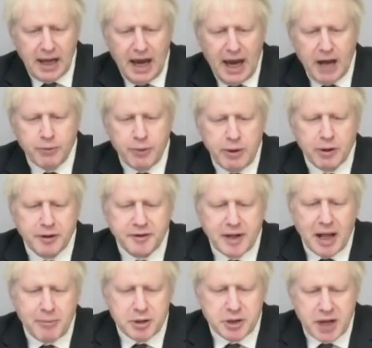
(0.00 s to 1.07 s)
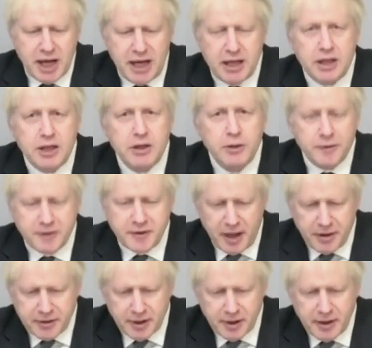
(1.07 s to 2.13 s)
and we will establish a new
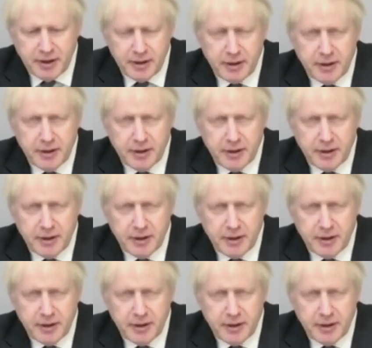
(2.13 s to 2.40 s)
centre